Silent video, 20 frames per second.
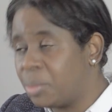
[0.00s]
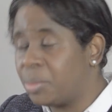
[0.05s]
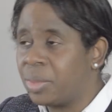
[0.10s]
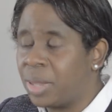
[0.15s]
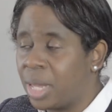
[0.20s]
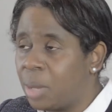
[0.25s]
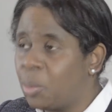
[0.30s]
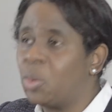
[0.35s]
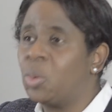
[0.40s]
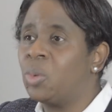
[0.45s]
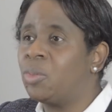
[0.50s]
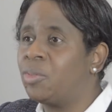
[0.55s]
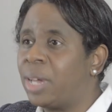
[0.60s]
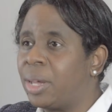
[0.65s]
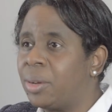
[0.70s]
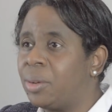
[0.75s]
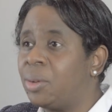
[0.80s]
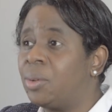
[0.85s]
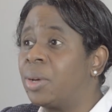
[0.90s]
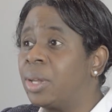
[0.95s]
they were all
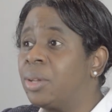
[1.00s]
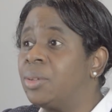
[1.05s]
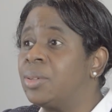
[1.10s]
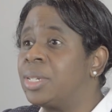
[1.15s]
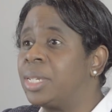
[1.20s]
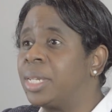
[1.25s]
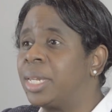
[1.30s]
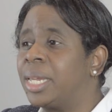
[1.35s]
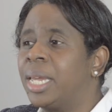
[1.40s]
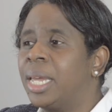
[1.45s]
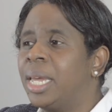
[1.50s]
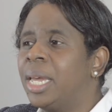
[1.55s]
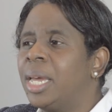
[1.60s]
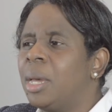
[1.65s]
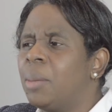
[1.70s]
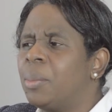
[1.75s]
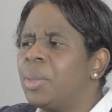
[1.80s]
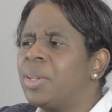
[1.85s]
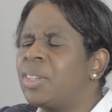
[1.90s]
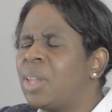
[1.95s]
found not guilty.
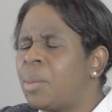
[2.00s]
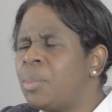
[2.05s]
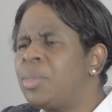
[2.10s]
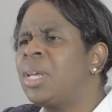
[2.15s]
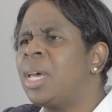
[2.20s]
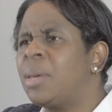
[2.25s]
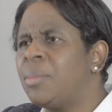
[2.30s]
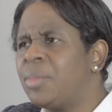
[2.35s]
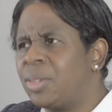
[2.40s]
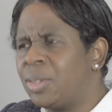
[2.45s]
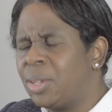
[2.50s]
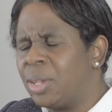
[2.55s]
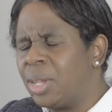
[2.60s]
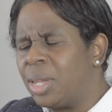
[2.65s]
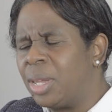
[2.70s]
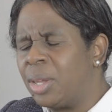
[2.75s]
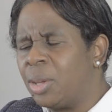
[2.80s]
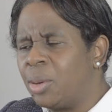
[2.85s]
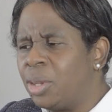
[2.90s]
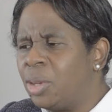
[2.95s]
But sometimes
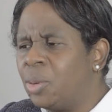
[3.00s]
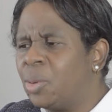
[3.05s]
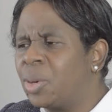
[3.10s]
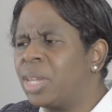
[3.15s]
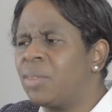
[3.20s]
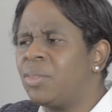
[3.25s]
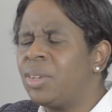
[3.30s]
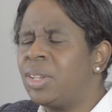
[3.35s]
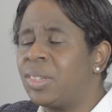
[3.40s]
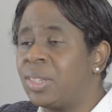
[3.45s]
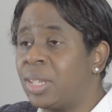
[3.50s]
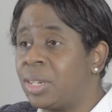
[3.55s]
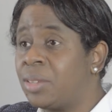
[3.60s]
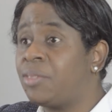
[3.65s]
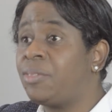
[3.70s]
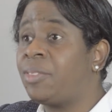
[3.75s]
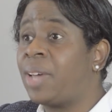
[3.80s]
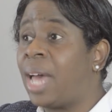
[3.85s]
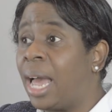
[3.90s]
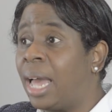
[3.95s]
you're given a set of
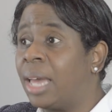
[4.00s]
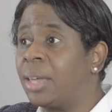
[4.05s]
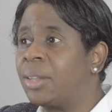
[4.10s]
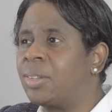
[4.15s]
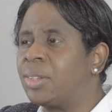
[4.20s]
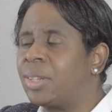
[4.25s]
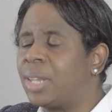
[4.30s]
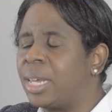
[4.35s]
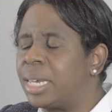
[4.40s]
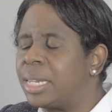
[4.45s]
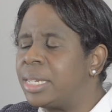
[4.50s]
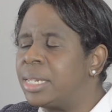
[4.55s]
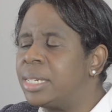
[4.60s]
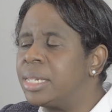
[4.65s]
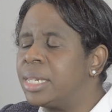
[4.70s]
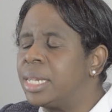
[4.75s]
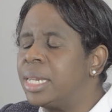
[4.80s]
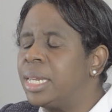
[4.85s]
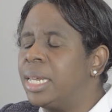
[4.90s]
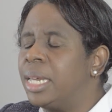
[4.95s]
facts,
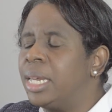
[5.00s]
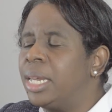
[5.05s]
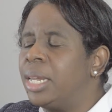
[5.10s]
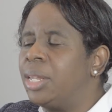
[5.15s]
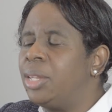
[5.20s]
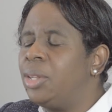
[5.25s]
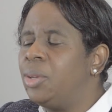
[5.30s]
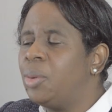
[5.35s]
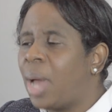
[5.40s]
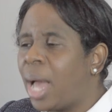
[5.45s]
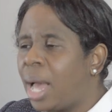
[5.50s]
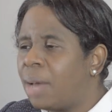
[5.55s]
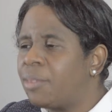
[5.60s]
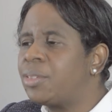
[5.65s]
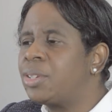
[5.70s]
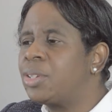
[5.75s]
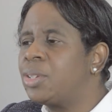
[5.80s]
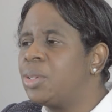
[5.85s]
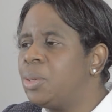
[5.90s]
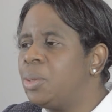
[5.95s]
and you have
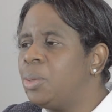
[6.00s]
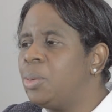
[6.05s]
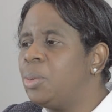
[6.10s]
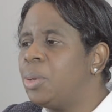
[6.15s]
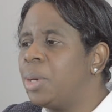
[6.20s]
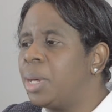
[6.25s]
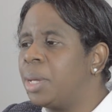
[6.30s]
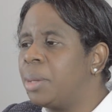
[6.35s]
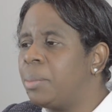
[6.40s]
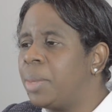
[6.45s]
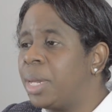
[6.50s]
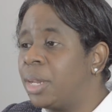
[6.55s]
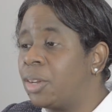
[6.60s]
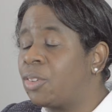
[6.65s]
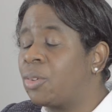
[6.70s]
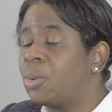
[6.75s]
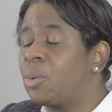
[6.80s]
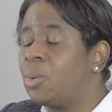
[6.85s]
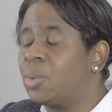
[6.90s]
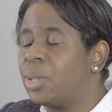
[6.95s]
to make
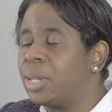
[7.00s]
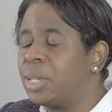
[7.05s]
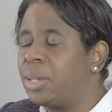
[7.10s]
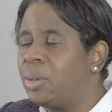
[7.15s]
sure that